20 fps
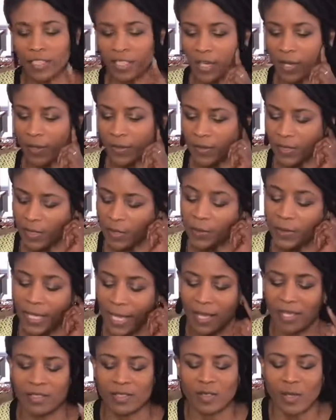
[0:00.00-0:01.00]
you know, so
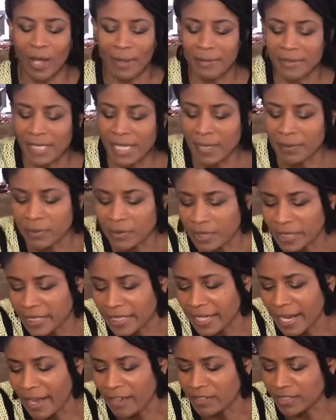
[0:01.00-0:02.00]
yeah, so I was able to
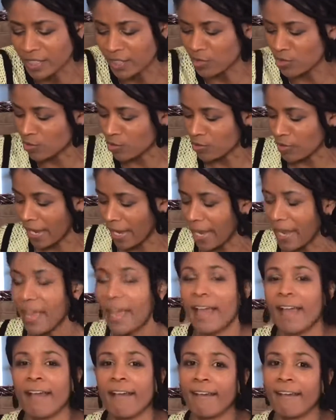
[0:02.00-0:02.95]
get out yesterday